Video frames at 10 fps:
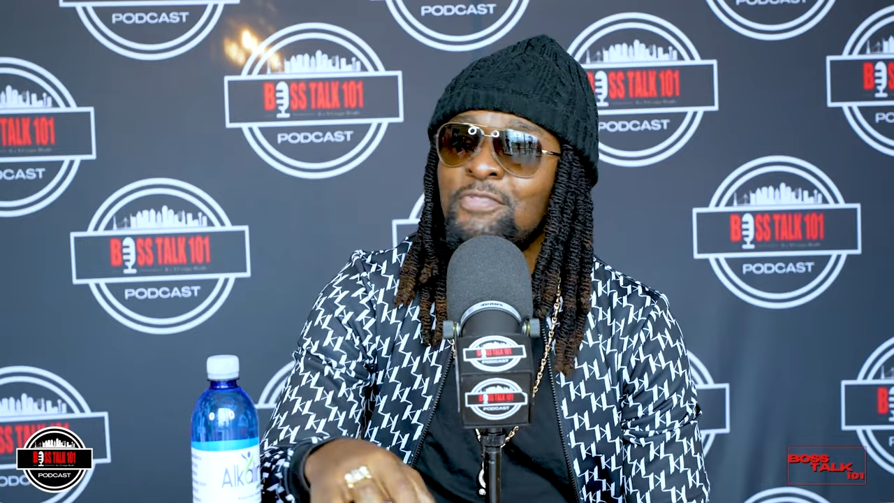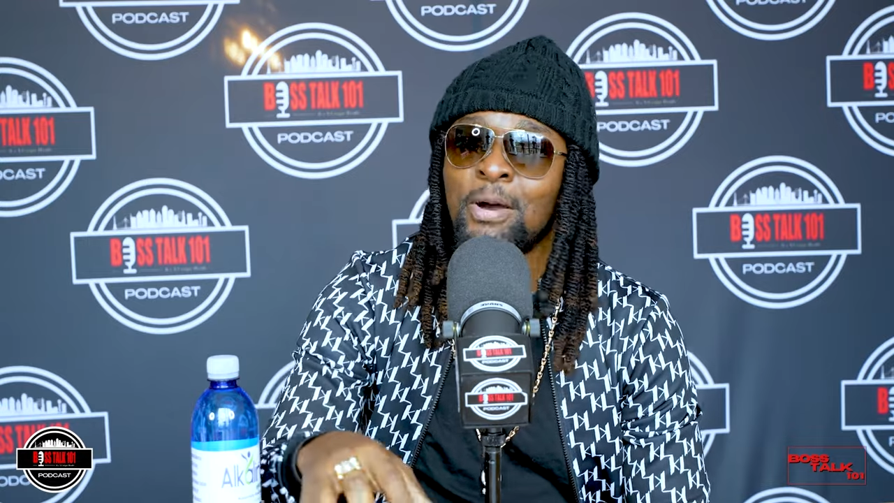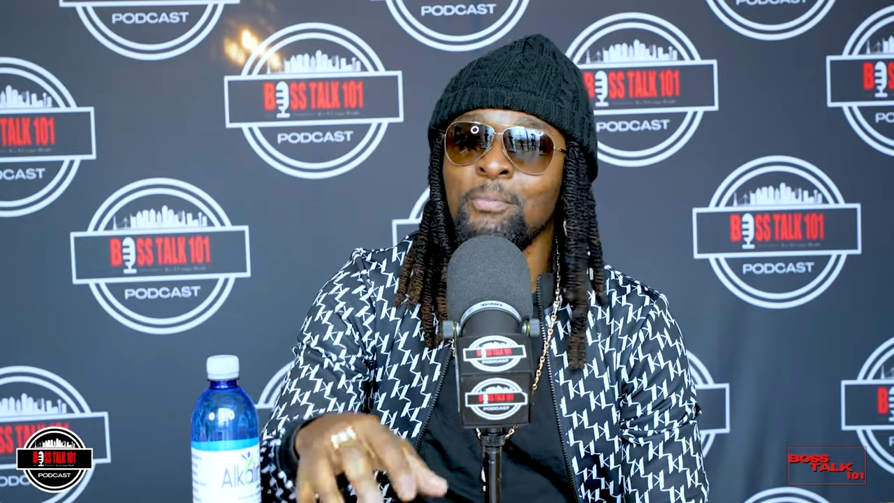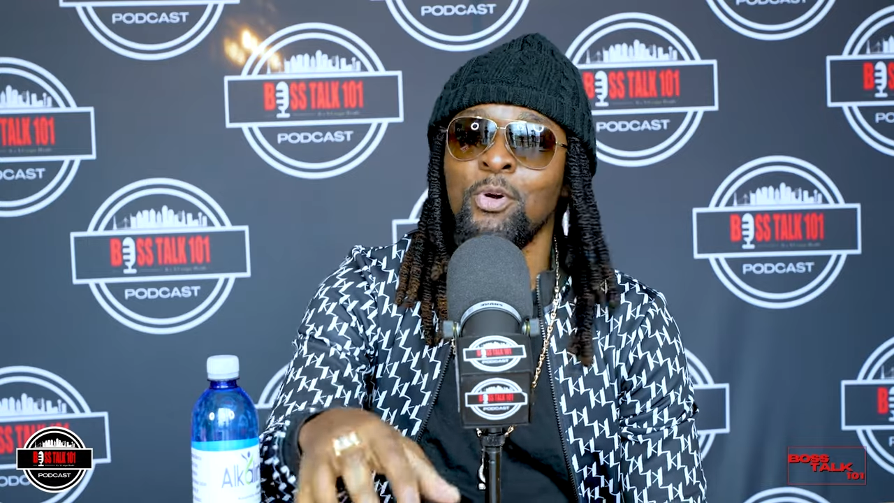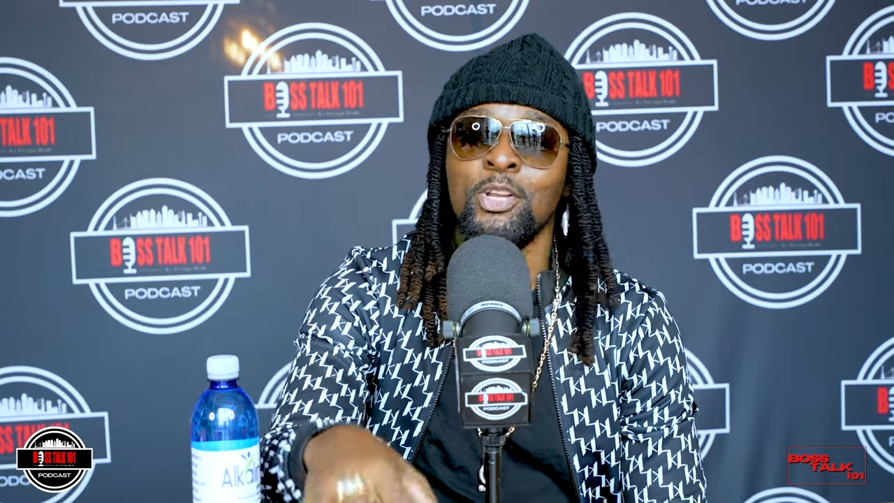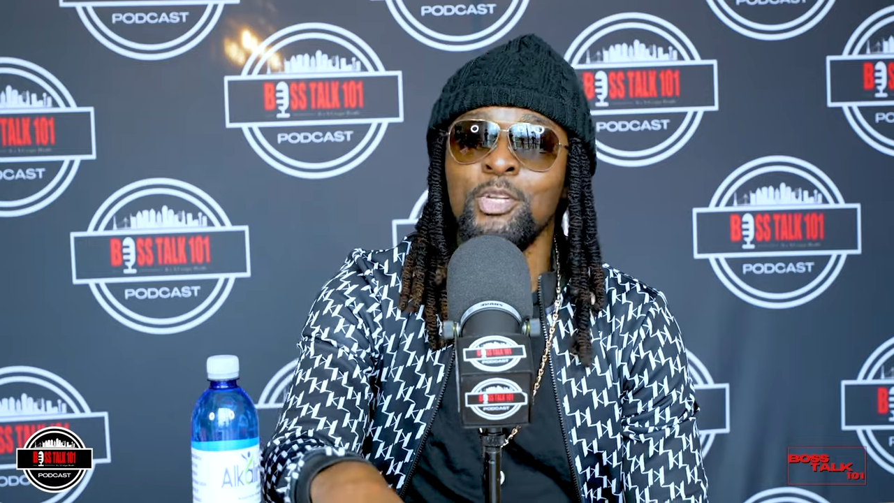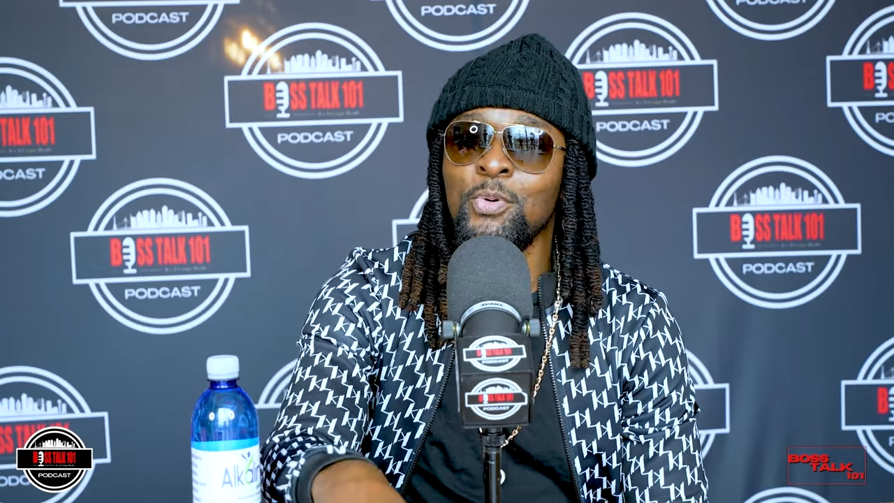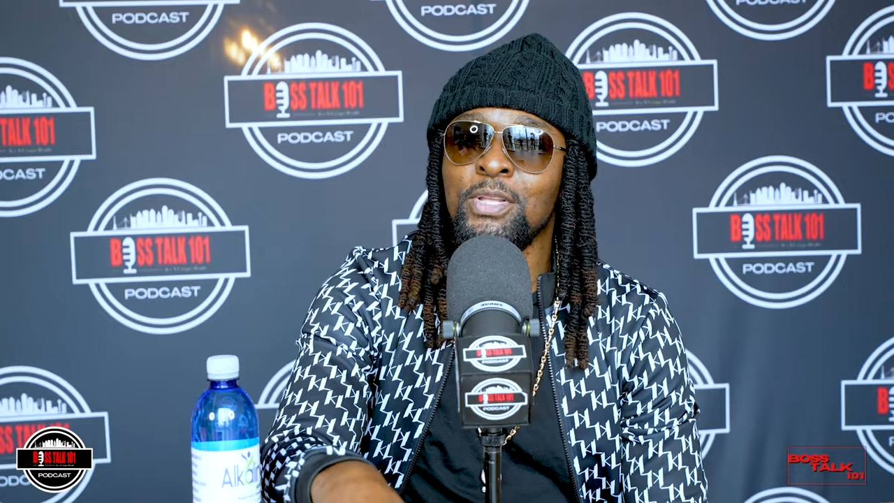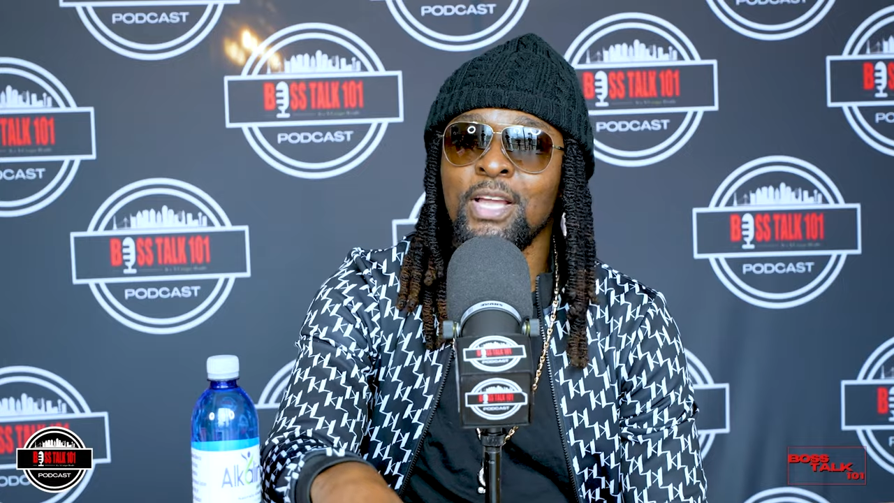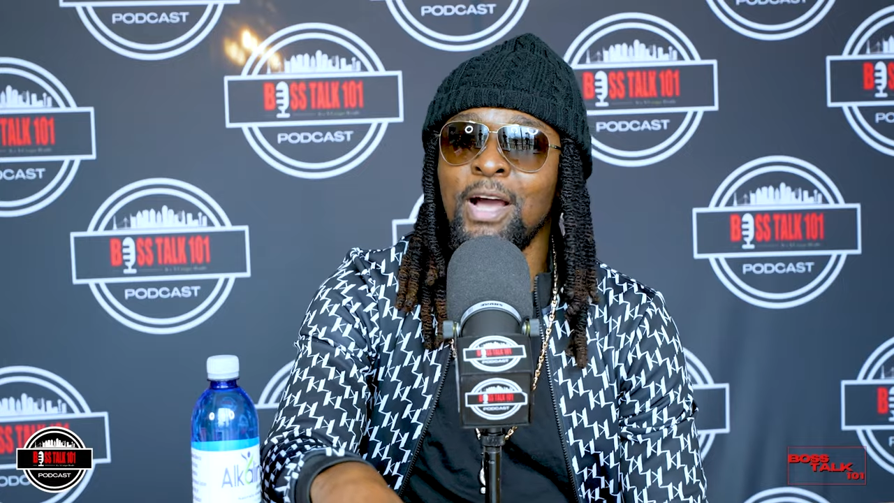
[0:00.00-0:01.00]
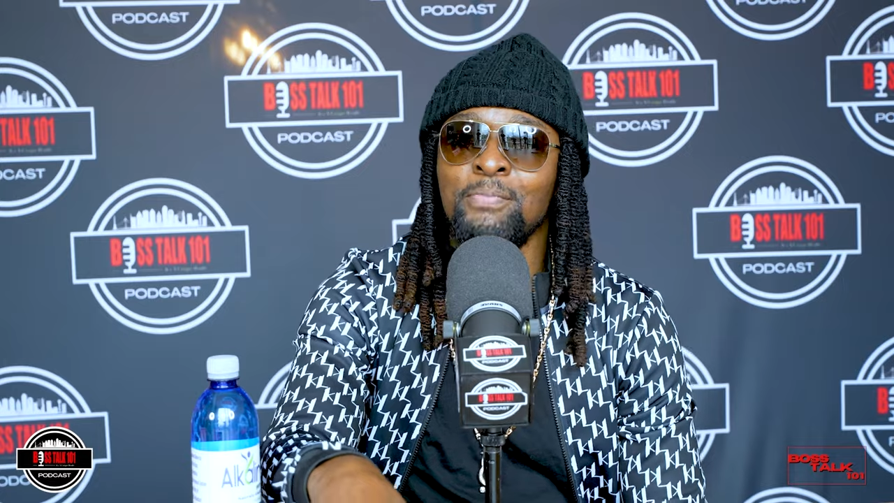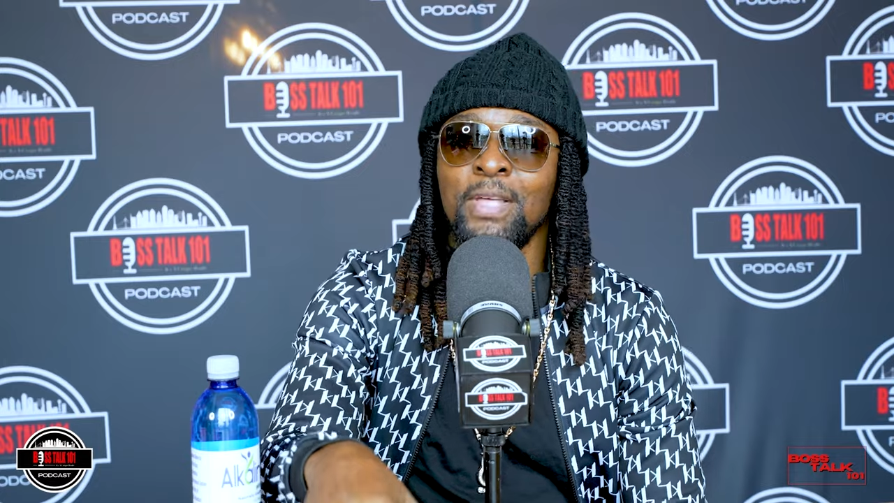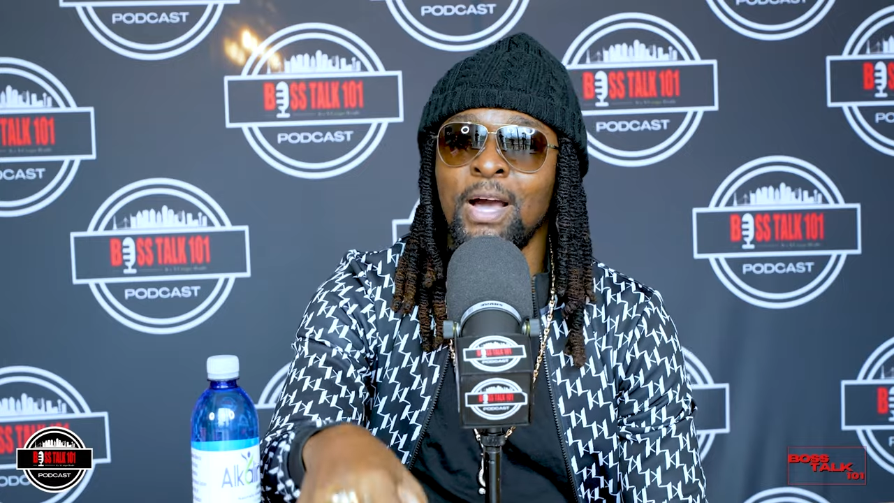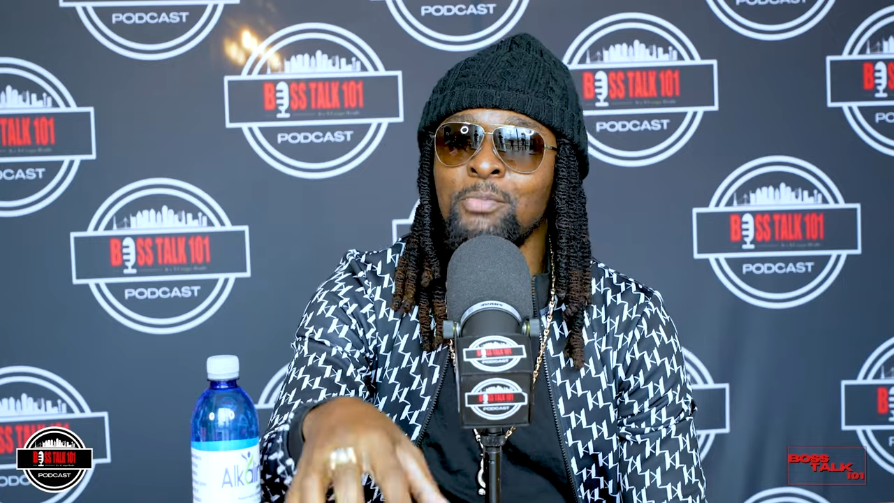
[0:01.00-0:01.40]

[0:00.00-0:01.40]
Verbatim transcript: if I'm going to do it, I'm,